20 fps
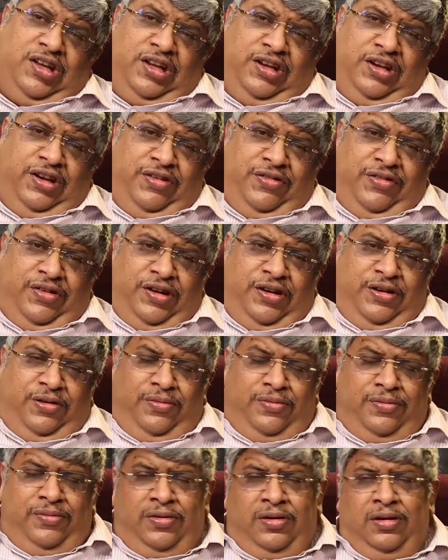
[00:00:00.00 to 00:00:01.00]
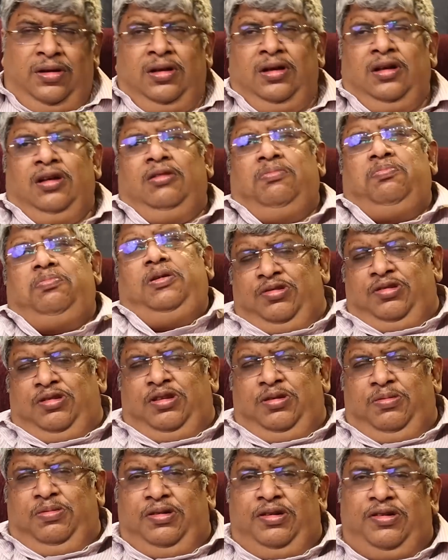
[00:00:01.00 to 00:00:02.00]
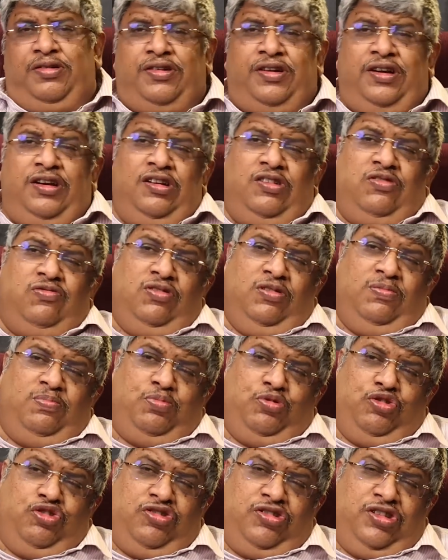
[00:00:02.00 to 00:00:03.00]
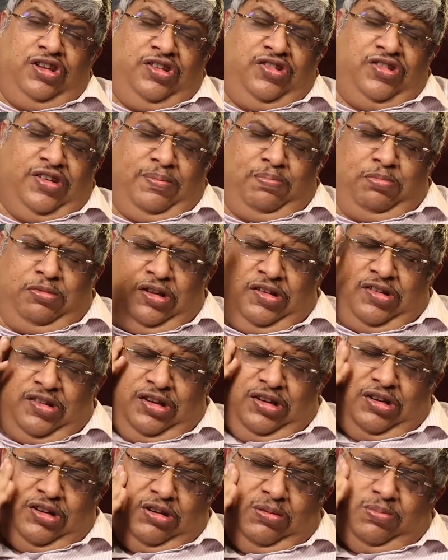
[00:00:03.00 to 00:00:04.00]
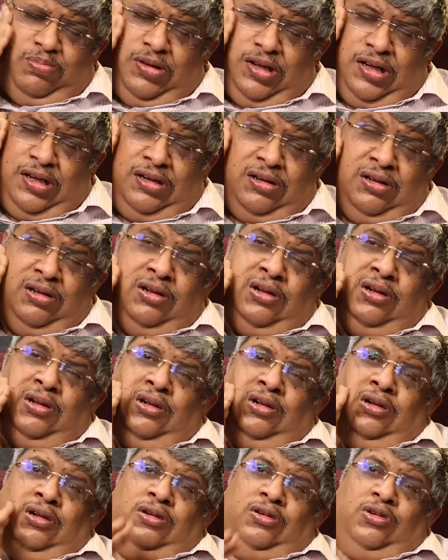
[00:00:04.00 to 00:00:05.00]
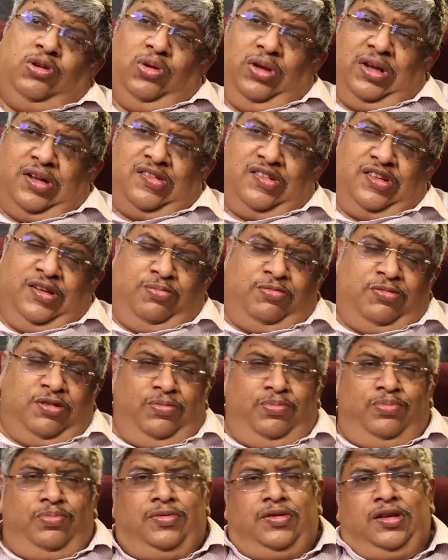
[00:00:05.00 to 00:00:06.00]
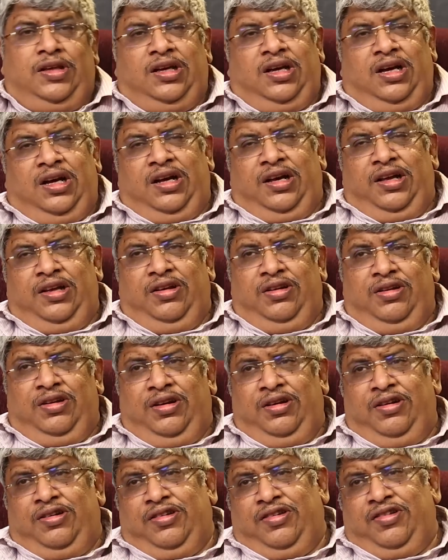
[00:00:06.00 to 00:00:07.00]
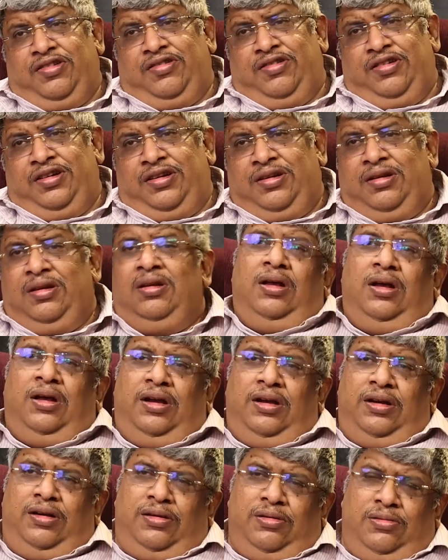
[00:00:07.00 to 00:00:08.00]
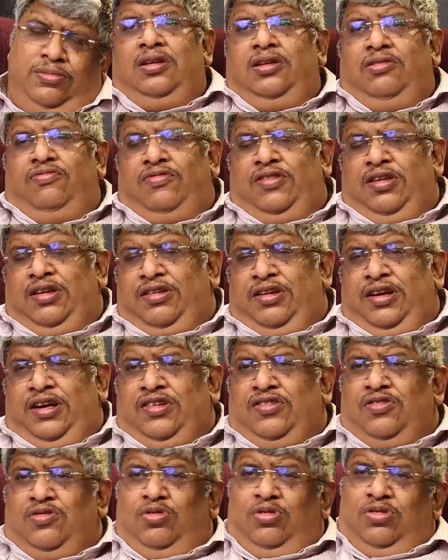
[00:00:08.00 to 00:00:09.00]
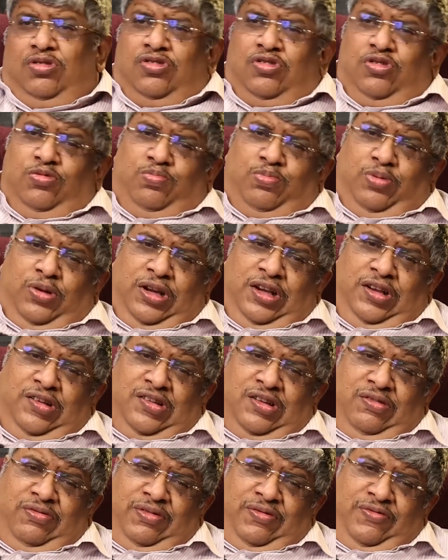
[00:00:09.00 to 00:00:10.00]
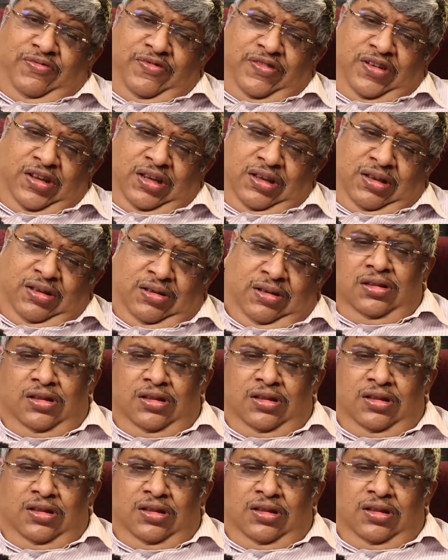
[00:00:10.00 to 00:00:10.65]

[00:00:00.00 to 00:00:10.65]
carry trade, the traders will push the Japanese central bank to accept a higher interest rate. And if the rates goes to 0.75,